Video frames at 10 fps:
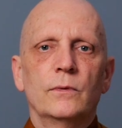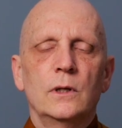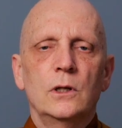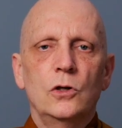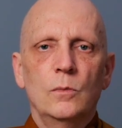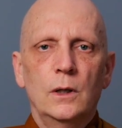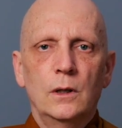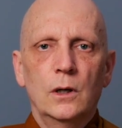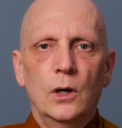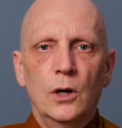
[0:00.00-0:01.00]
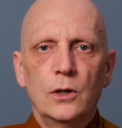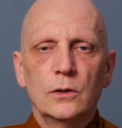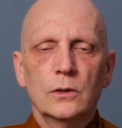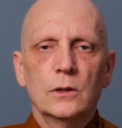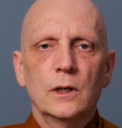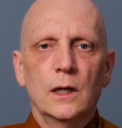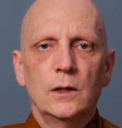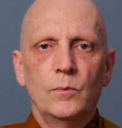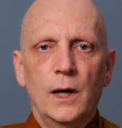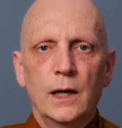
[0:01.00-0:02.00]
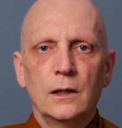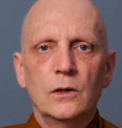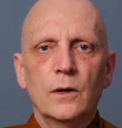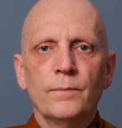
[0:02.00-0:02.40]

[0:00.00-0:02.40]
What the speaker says: the human heart and mind